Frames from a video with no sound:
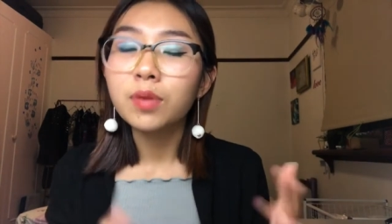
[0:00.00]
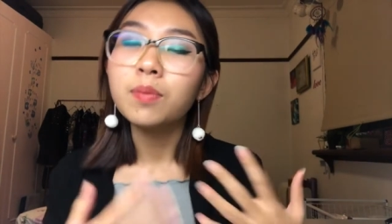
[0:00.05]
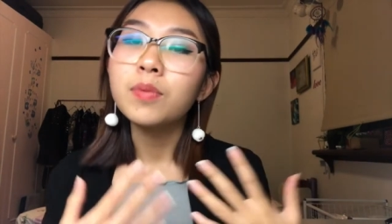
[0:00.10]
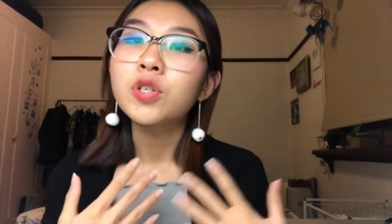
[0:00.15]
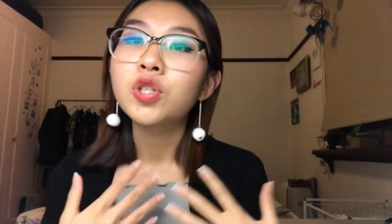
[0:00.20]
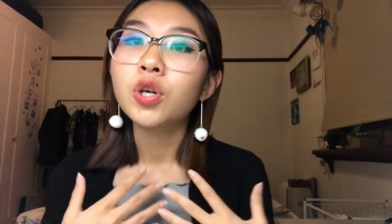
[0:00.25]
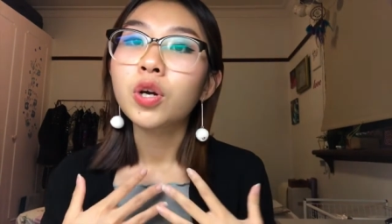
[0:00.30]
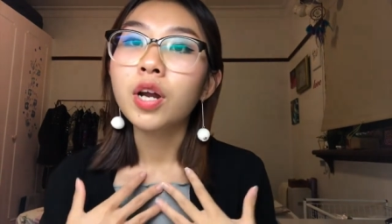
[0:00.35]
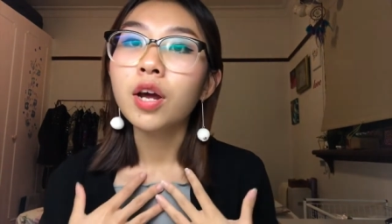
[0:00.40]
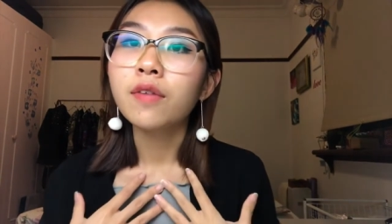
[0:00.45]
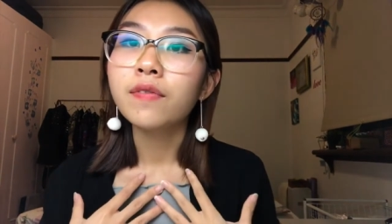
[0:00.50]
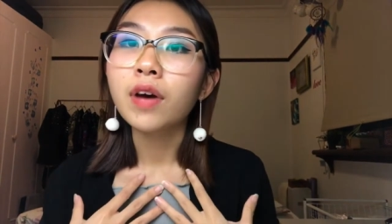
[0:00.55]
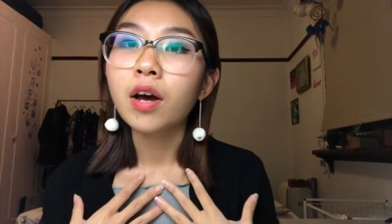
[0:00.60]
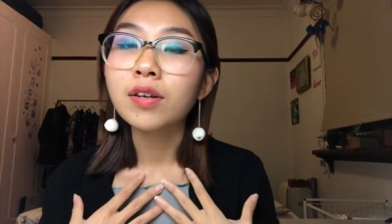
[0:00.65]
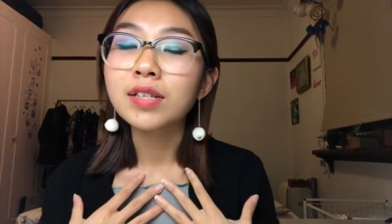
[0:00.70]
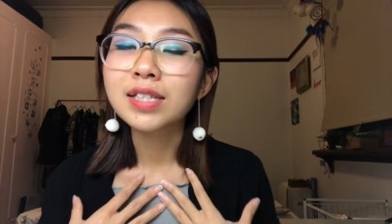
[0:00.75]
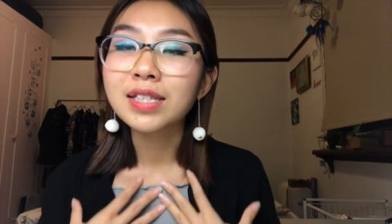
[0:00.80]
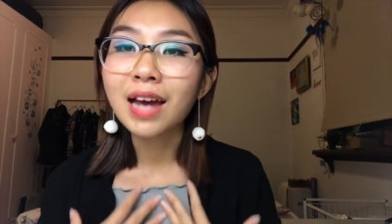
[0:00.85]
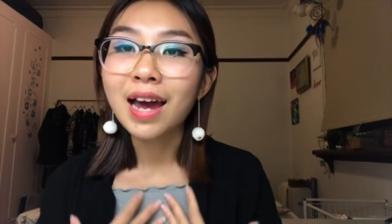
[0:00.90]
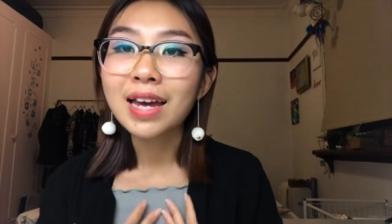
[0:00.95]
the majority of
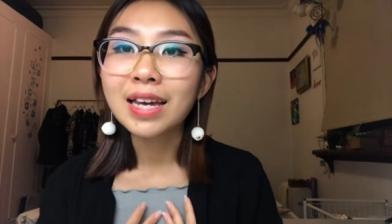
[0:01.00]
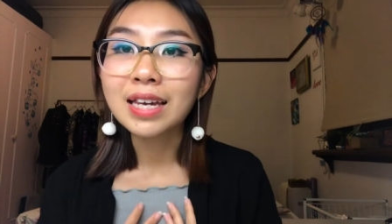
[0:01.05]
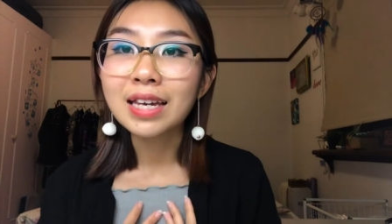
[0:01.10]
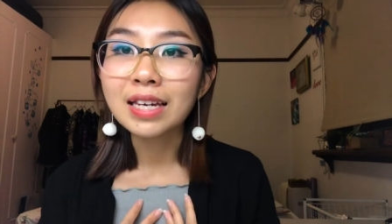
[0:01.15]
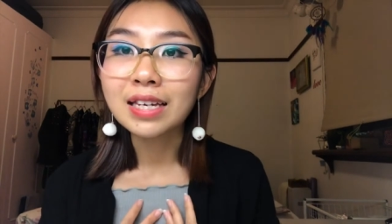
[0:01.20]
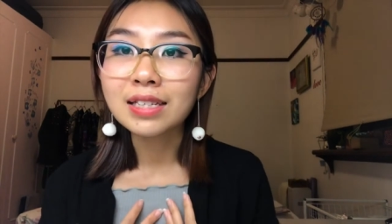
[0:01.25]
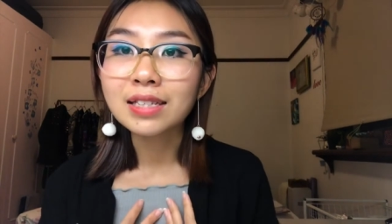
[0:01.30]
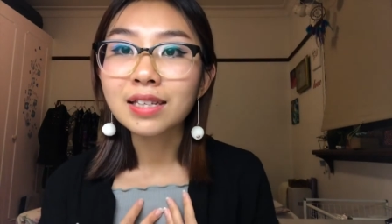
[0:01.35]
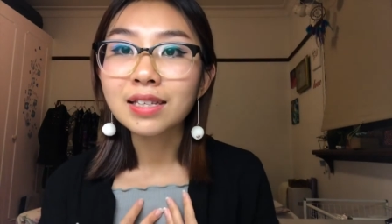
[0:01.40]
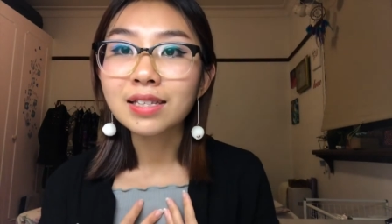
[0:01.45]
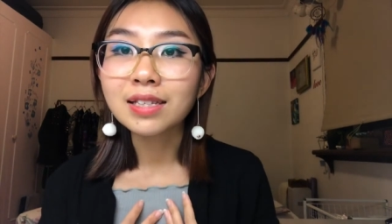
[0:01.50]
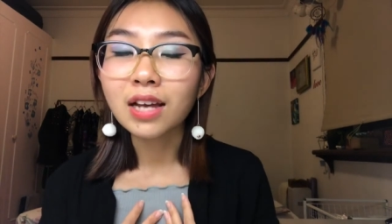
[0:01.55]
our psyches and